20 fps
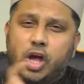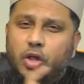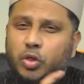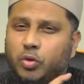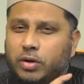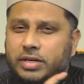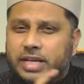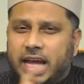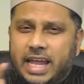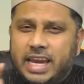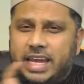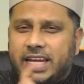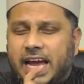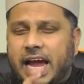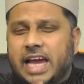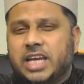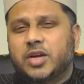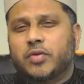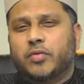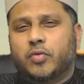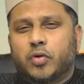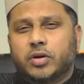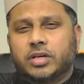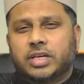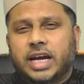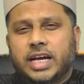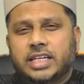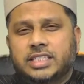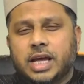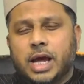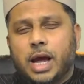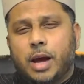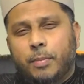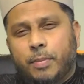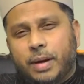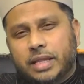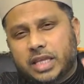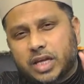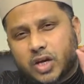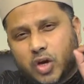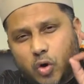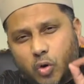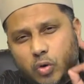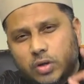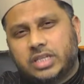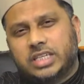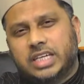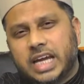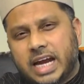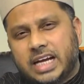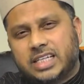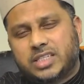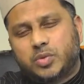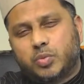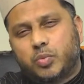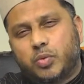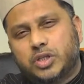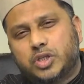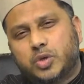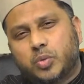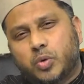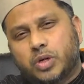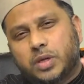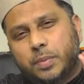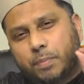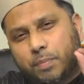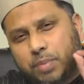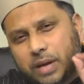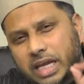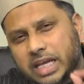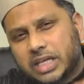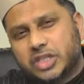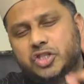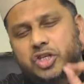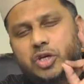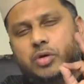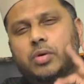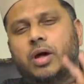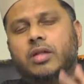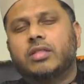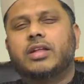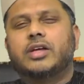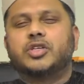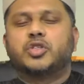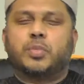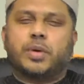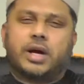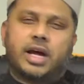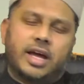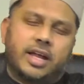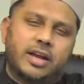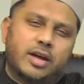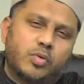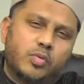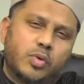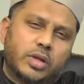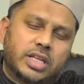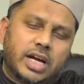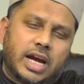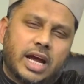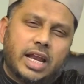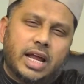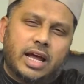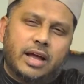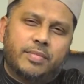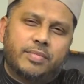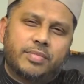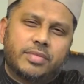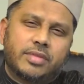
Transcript: Not any kind of good deeds, but the good deeds which would please you, Allah subhanahu wa ta'ala.